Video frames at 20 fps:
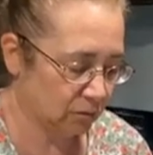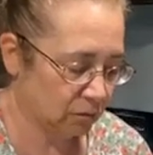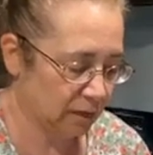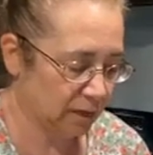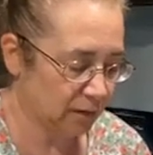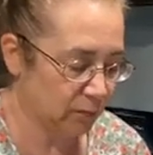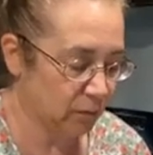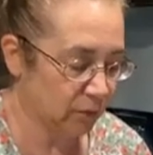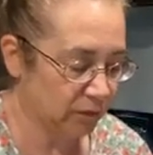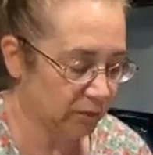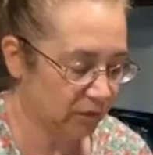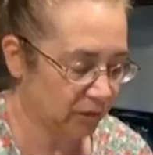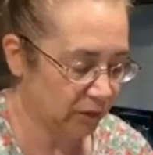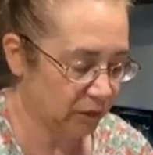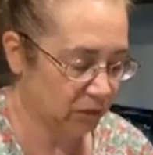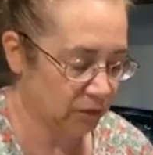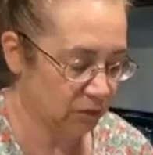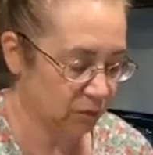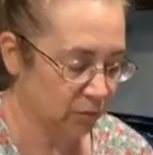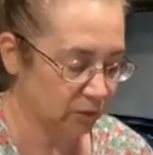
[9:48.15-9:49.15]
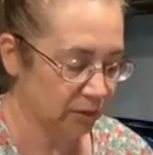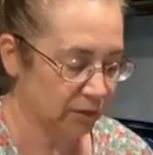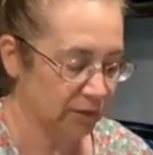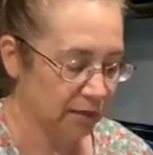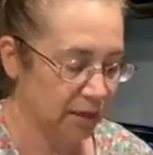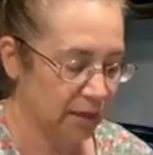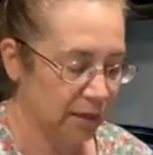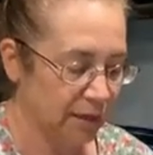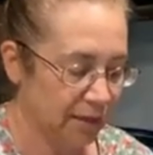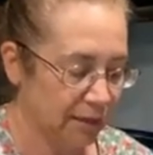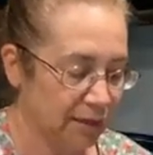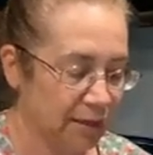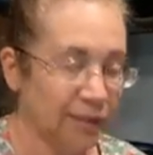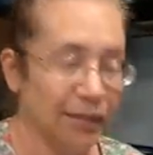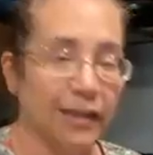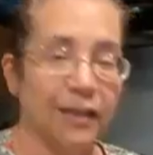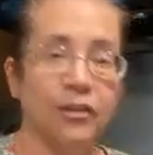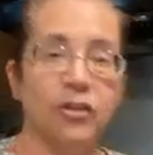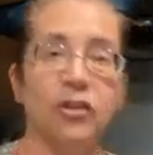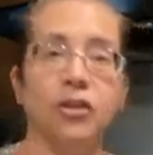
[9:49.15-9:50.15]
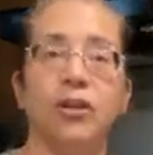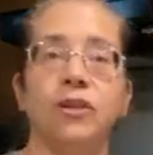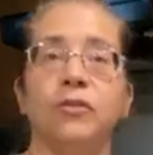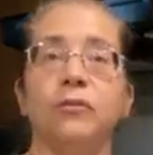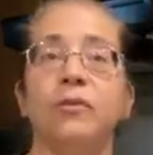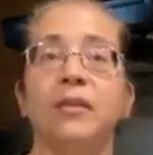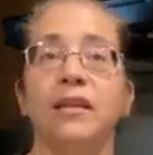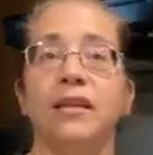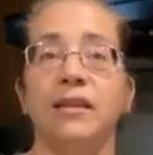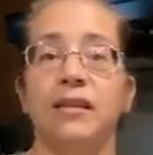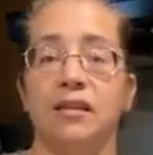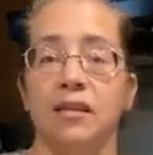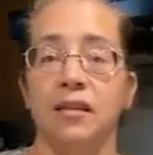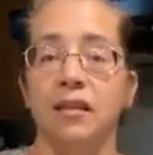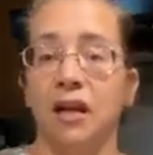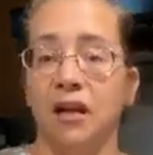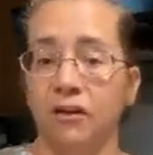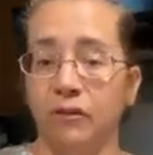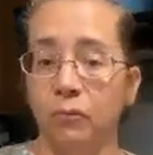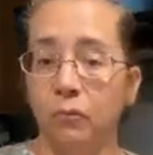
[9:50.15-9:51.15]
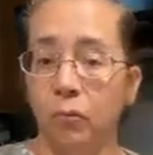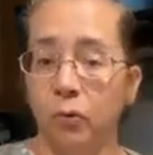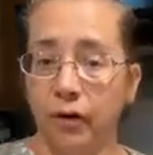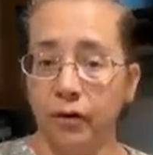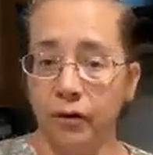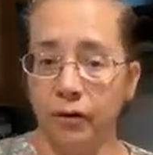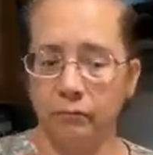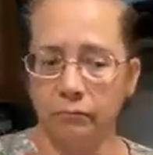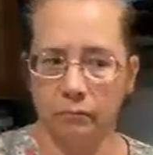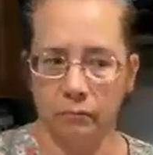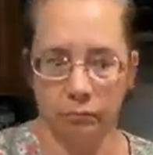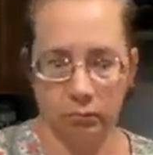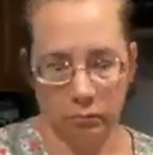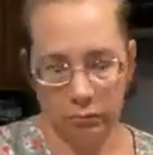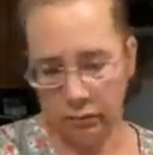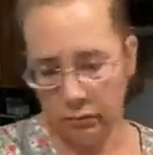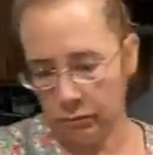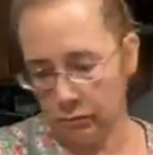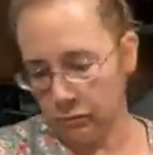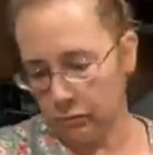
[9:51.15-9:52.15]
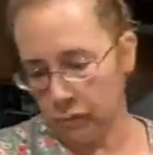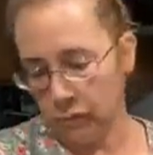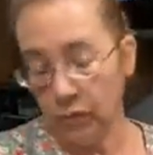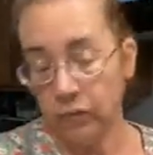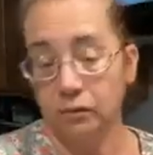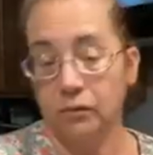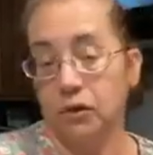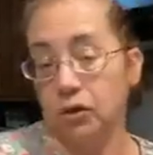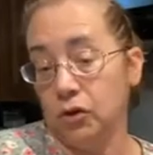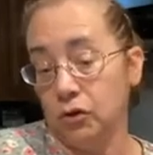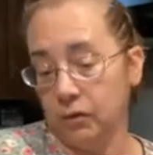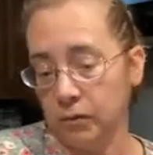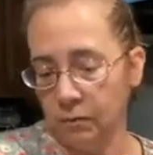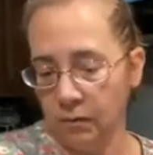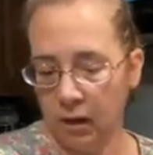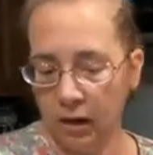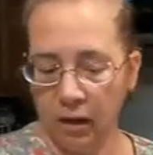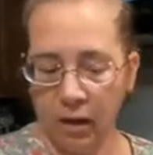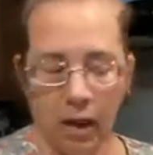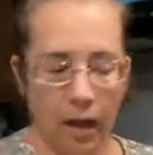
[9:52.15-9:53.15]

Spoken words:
like most vegetables, these guys are going to release a lot of water. Excuse me.